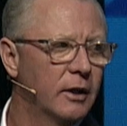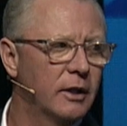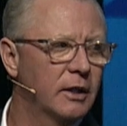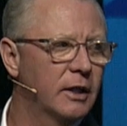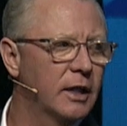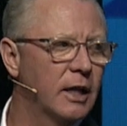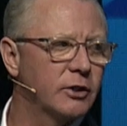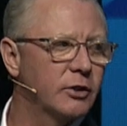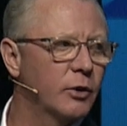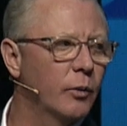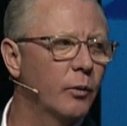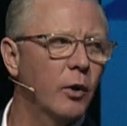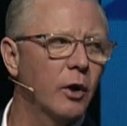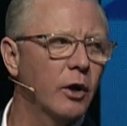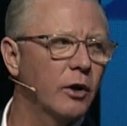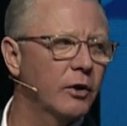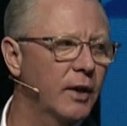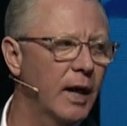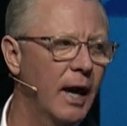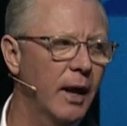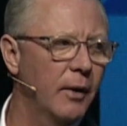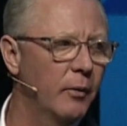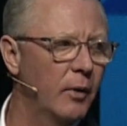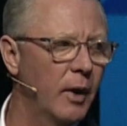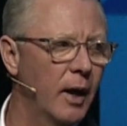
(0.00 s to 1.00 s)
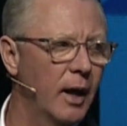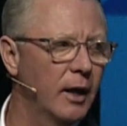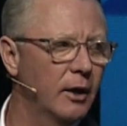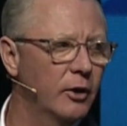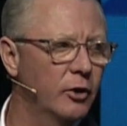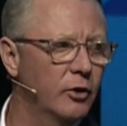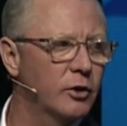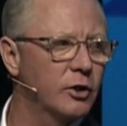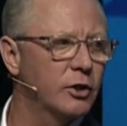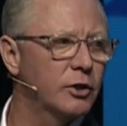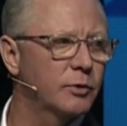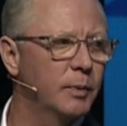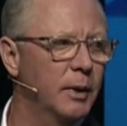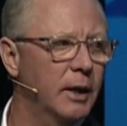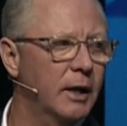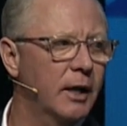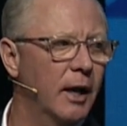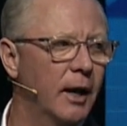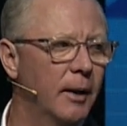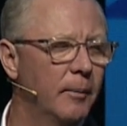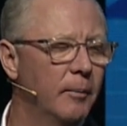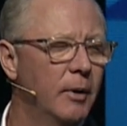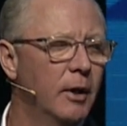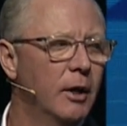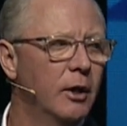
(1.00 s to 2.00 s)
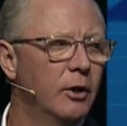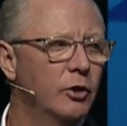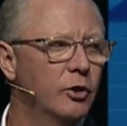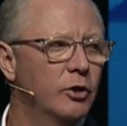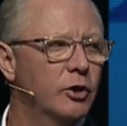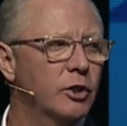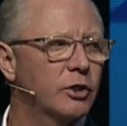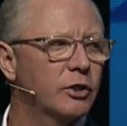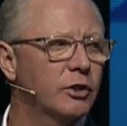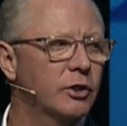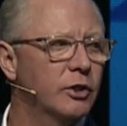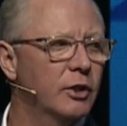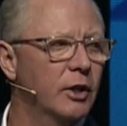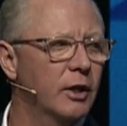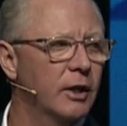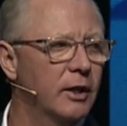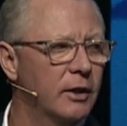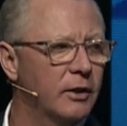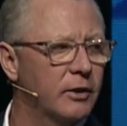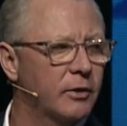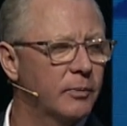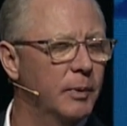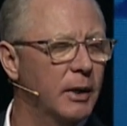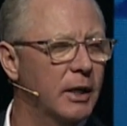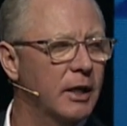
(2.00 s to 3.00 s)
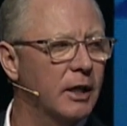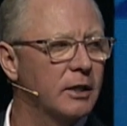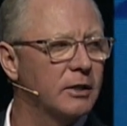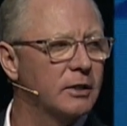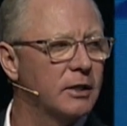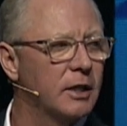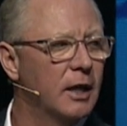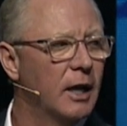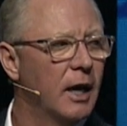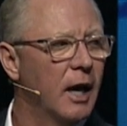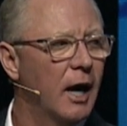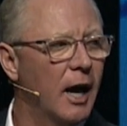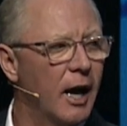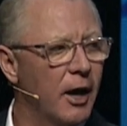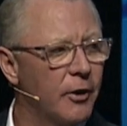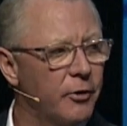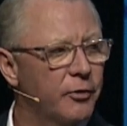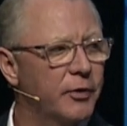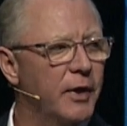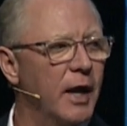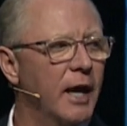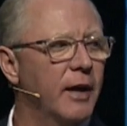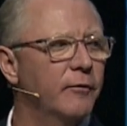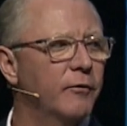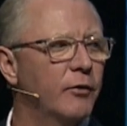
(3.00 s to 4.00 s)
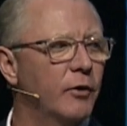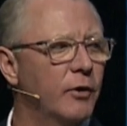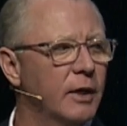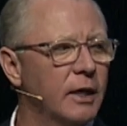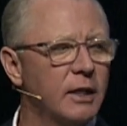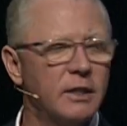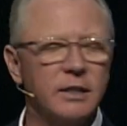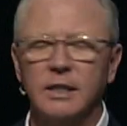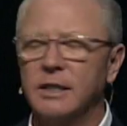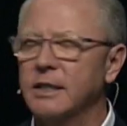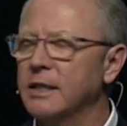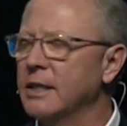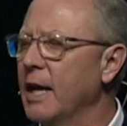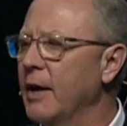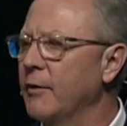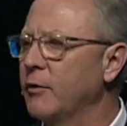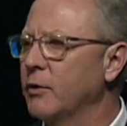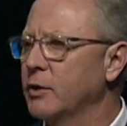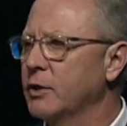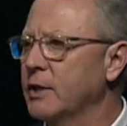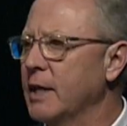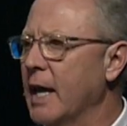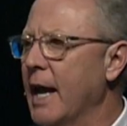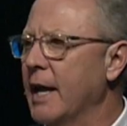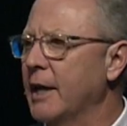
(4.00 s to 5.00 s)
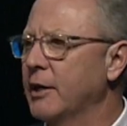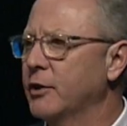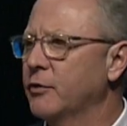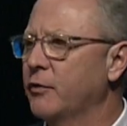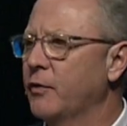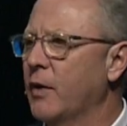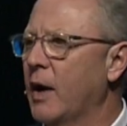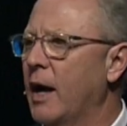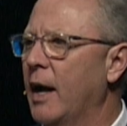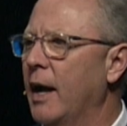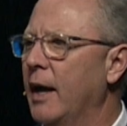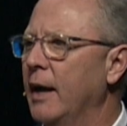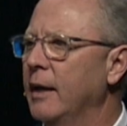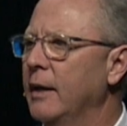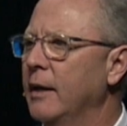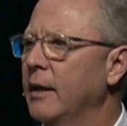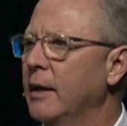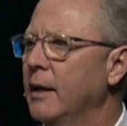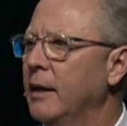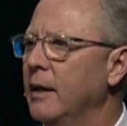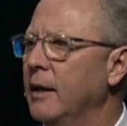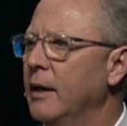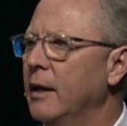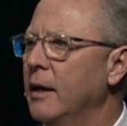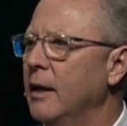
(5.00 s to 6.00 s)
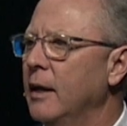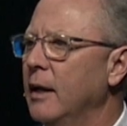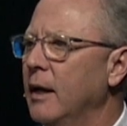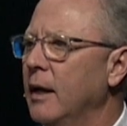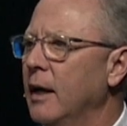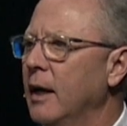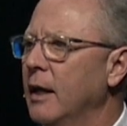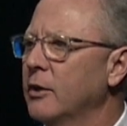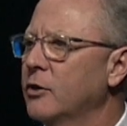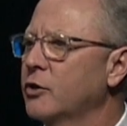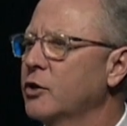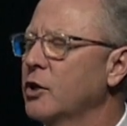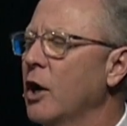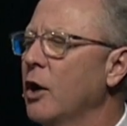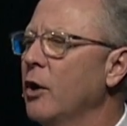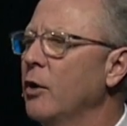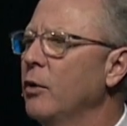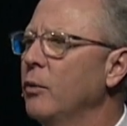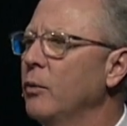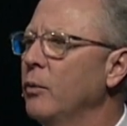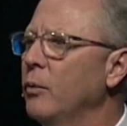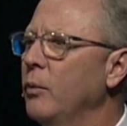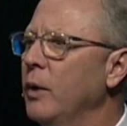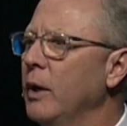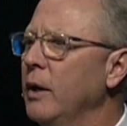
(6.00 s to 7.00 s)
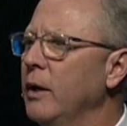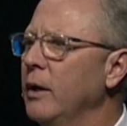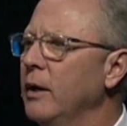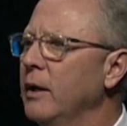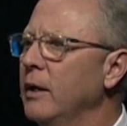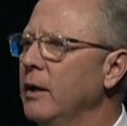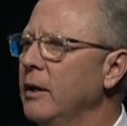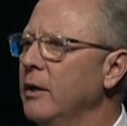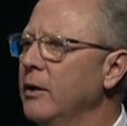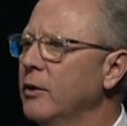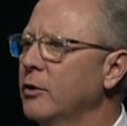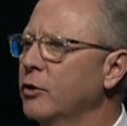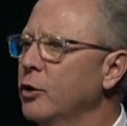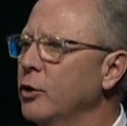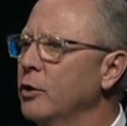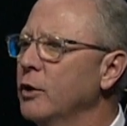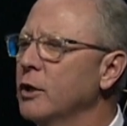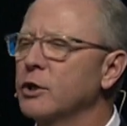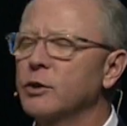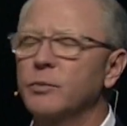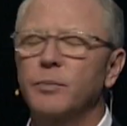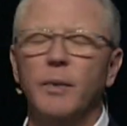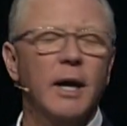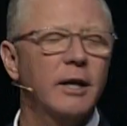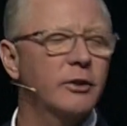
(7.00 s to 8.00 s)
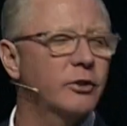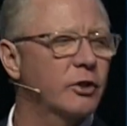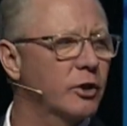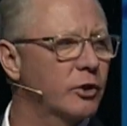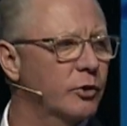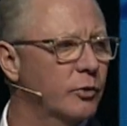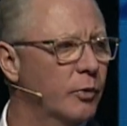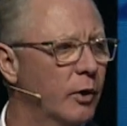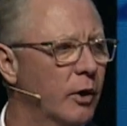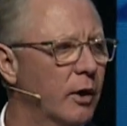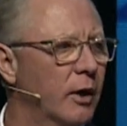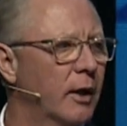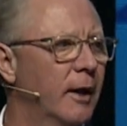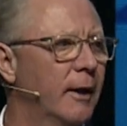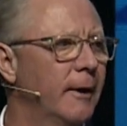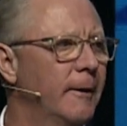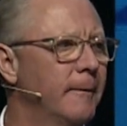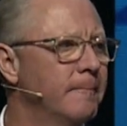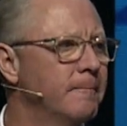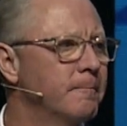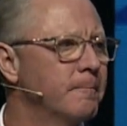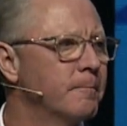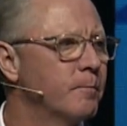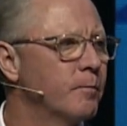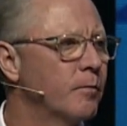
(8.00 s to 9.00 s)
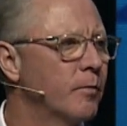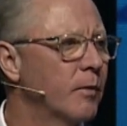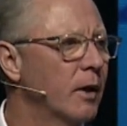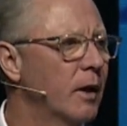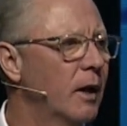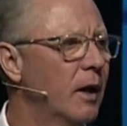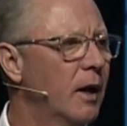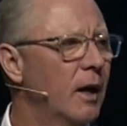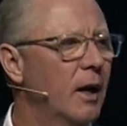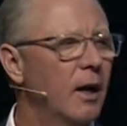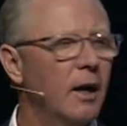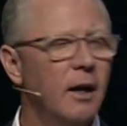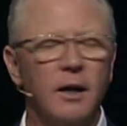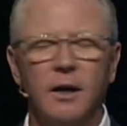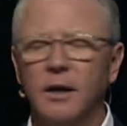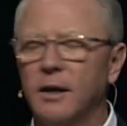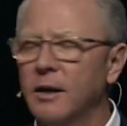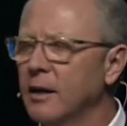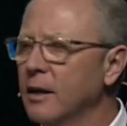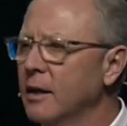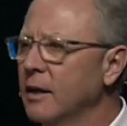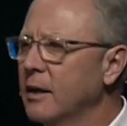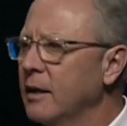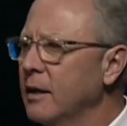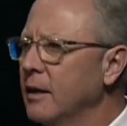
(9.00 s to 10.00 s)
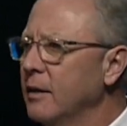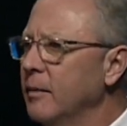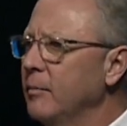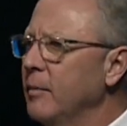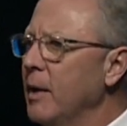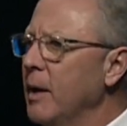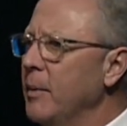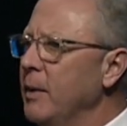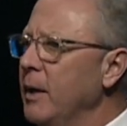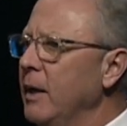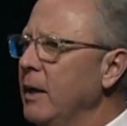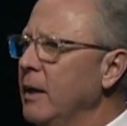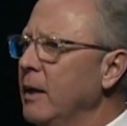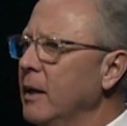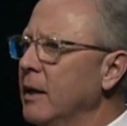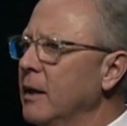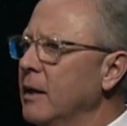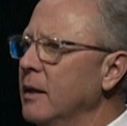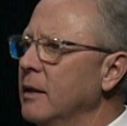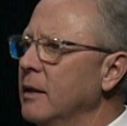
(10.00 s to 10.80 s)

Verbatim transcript: It doesn't work that way. You just become, you just, it's because unthankfulness is never satisfied. And so we, through this message, we're going to uh, maybe